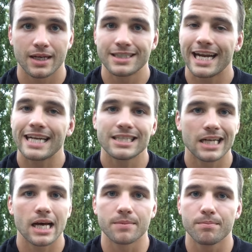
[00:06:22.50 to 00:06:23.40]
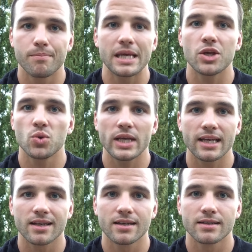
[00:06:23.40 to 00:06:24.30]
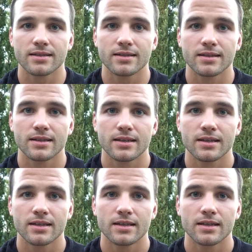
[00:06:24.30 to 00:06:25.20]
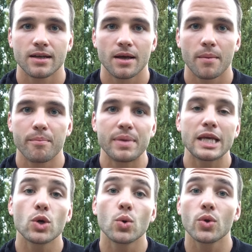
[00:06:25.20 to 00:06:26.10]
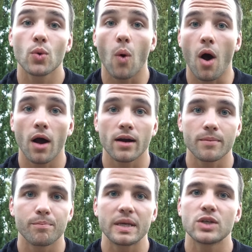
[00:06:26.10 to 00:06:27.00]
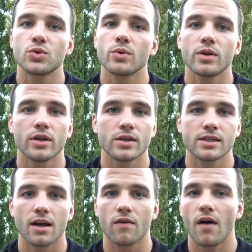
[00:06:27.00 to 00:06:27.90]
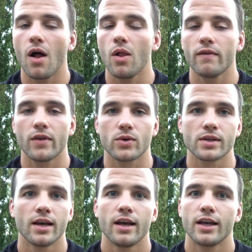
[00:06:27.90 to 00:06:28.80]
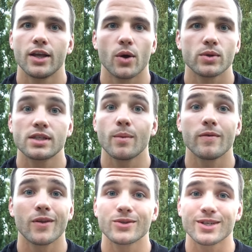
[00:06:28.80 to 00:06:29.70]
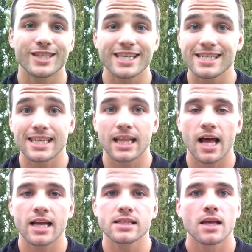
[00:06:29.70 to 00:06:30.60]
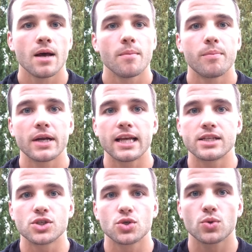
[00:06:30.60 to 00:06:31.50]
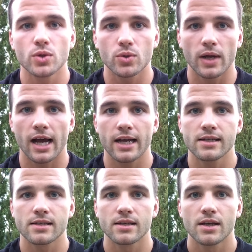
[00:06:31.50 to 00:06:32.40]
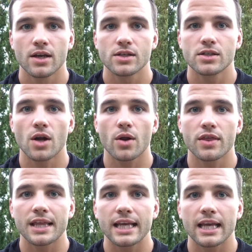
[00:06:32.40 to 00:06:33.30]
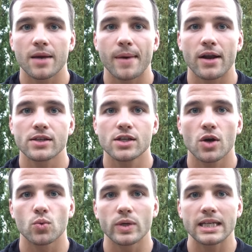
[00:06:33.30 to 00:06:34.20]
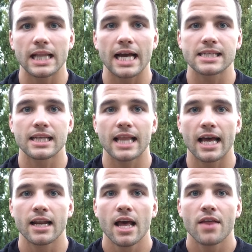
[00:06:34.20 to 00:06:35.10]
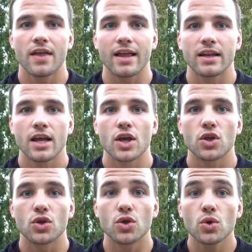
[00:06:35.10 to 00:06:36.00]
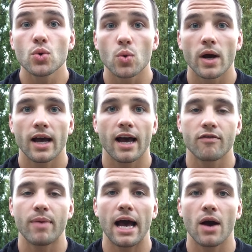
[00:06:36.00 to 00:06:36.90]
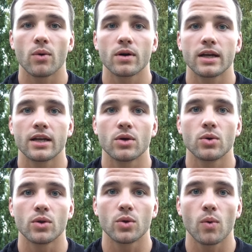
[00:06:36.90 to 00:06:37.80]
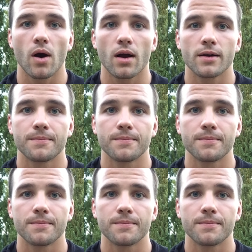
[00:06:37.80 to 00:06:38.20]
Change it up. Be unique. Be who you are. Be true to yourself. All of those, some of those are cheesy lines, but it's true, guys. Start thinking about it. Start realizing that you have power in who you are.